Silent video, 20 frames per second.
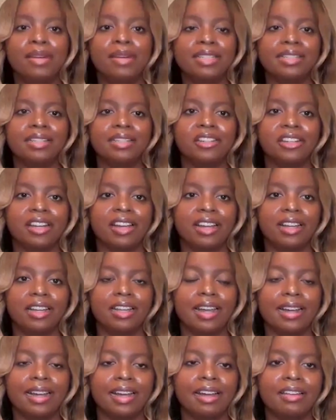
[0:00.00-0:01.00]
message, and I
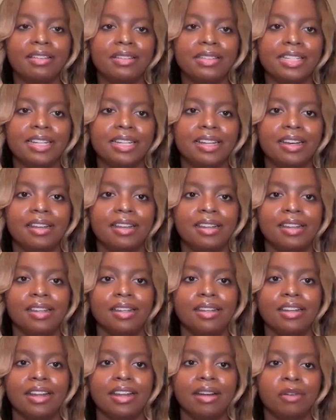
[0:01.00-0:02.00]
like how you said
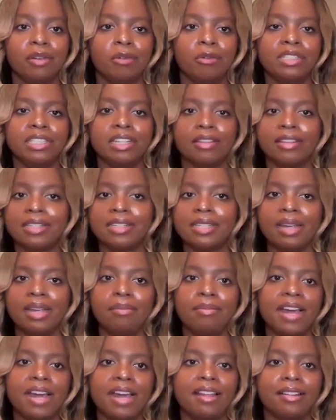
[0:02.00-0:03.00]
not everyone's on the
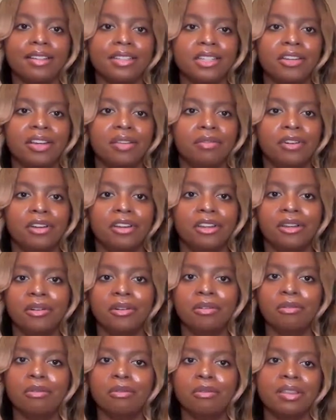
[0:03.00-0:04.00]
same path because you never
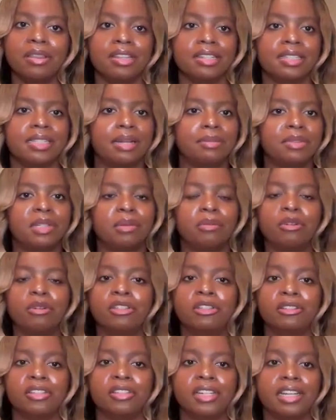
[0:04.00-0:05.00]
know what the steps someone
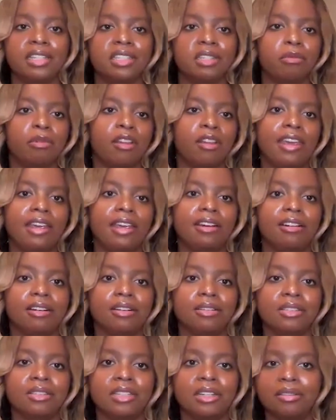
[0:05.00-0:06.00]
took to get to where they
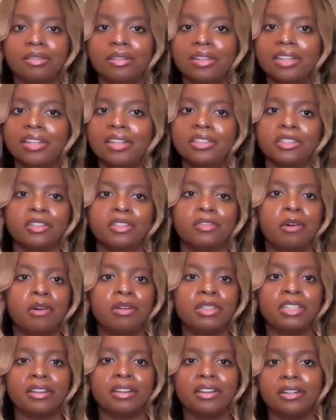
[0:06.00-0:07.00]
are. So just
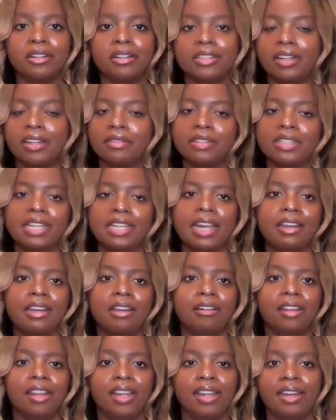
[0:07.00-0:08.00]
focus on yourself, stay in
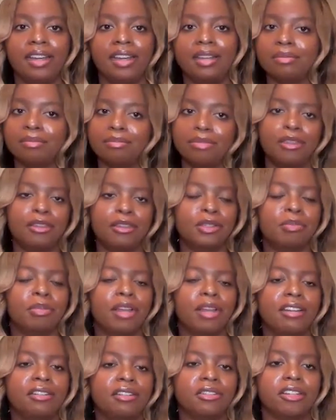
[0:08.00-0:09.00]
your lane, and put those
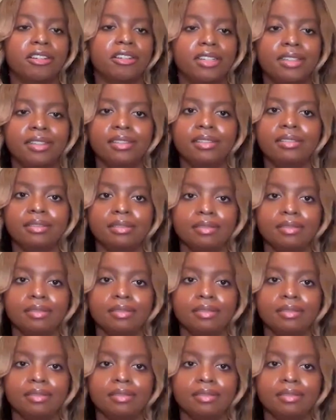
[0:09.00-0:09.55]
blinders on.